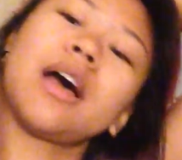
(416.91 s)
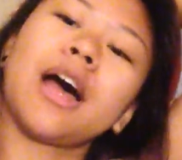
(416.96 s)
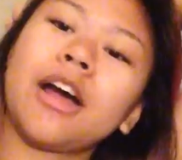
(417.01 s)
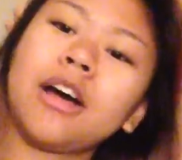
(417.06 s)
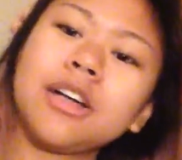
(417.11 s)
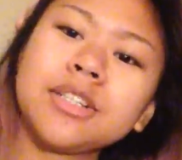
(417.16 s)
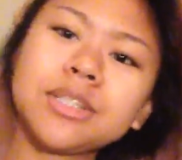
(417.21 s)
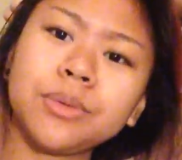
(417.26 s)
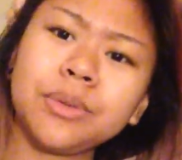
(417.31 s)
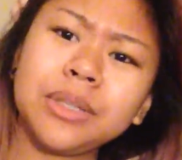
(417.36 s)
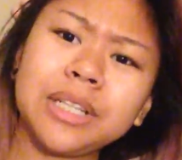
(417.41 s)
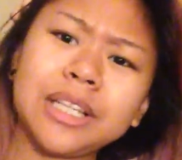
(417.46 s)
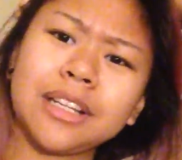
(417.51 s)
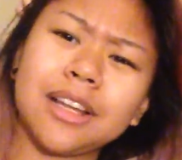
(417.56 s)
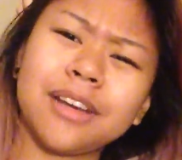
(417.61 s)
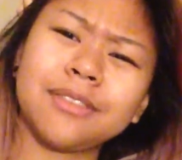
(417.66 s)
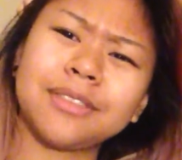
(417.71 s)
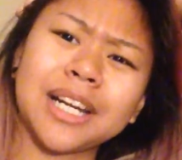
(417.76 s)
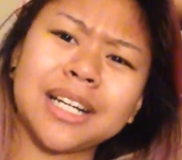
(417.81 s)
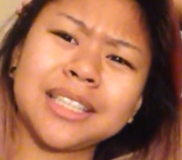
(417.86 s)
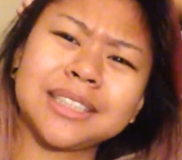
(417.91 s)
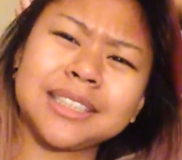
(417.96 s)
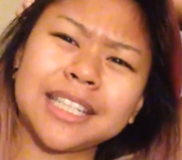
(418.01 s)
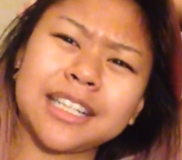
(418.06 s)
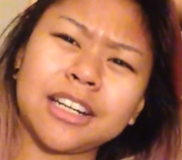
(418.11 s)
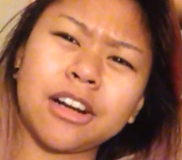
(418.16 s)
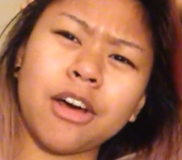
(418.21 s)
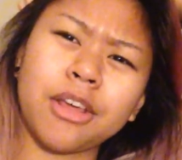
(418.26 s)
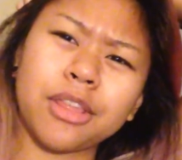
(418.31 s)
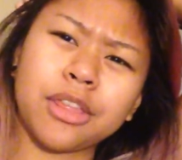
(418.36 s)
I also really love that it's
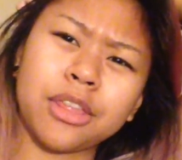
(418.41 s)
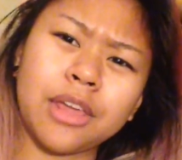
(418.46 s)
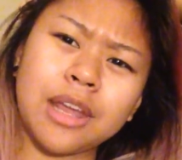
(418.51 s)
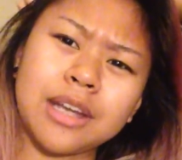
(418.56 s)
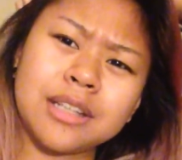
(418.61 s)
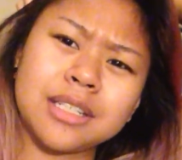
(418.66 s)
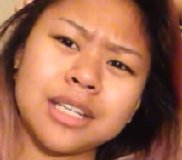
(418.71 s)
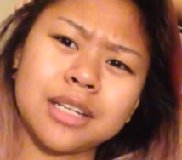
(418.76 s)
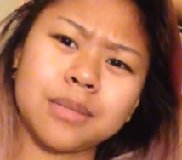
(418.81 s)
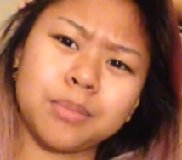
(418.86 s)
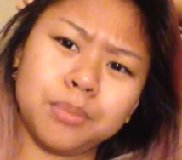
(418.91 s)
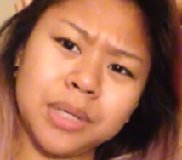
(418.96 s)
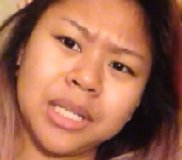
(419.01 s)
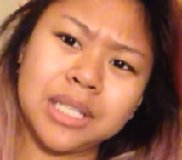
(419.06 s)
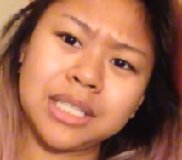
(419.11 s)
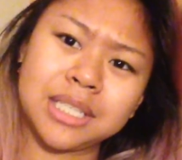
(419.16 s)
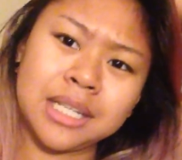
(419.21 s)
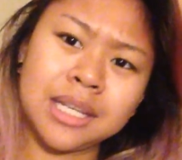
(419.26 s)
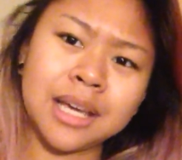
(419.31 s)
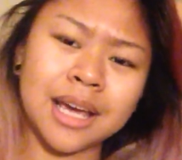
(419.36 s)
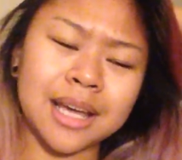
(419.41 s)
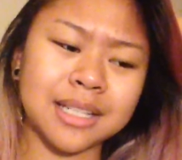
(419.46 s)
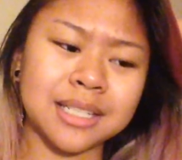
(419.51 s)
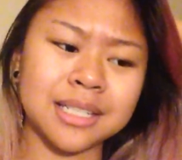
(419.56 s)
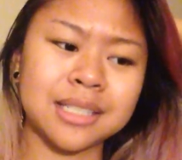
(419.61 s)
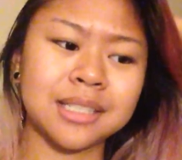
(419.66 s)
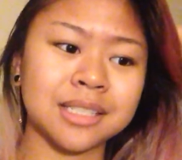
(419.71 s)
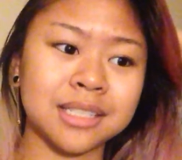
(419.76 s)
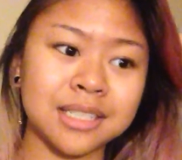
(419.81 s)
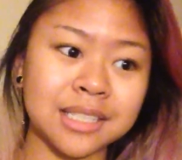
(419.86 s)
like an authentic
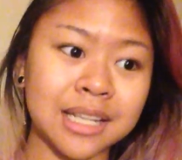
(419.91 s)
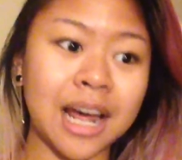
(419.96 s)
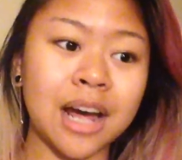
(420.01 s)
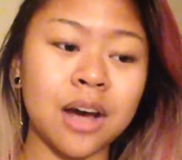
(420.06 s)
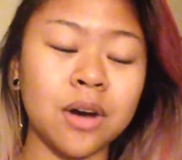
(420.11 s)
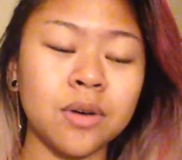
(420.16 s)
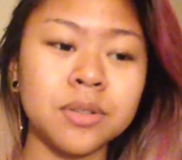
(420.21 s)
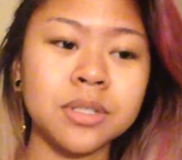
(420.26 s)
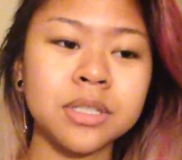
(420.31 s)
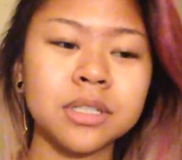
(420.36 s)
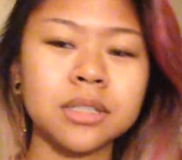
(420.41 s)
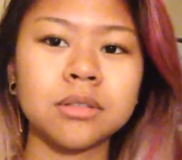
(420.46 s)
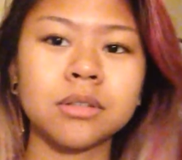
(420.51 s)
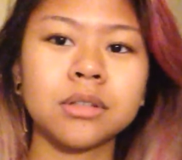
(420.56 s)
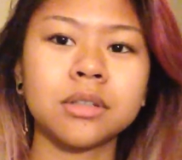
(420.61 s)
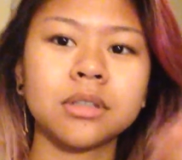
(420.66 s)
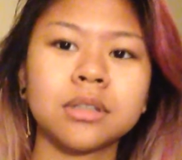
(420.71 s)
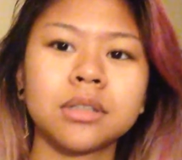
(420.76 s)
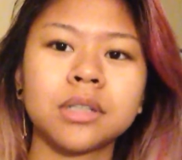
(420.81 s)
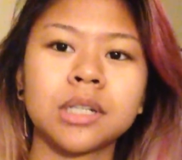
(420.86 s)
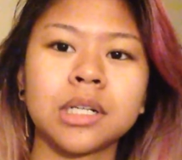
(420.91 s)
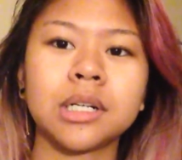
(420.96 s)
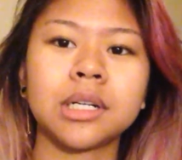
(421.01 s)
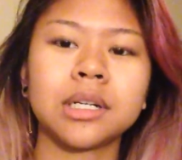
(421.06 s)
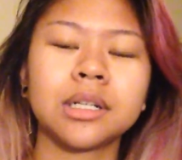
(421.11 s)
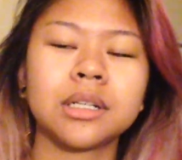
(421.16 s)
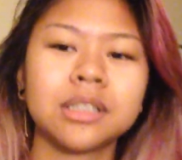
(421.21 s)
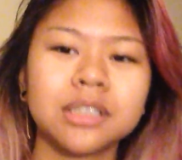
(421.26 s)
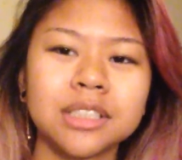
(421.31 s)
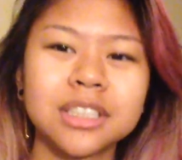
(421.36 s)
BTS sound,
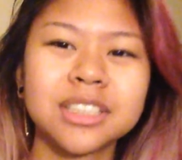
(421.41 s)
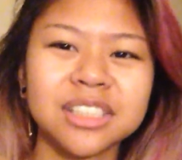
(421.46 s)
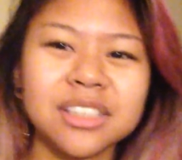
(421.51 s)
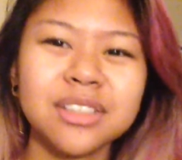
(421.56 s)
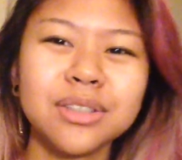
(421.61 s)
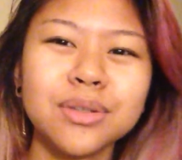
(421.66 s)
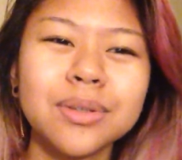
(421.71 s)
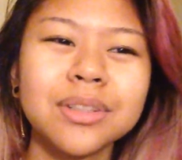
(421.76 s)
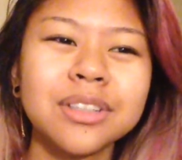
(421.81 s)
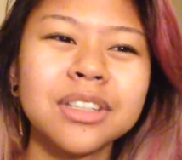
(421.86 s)
or you